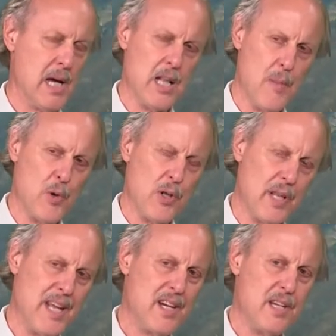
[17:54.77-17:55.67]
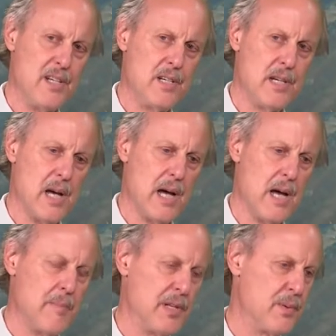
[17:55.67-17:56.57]
A lot more linkage
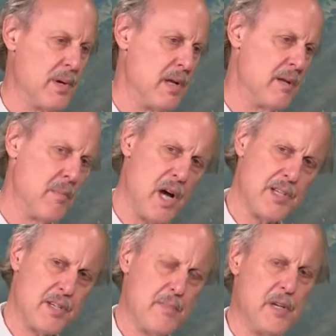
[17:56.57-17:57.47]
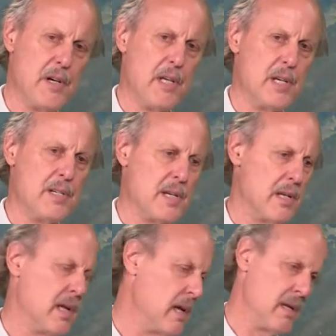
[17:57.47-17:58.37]
between mosque communities
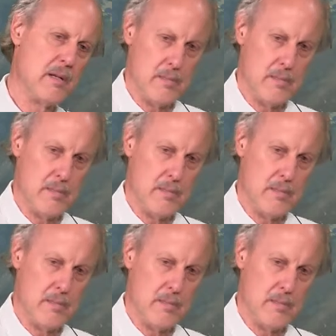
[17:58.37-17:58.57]
and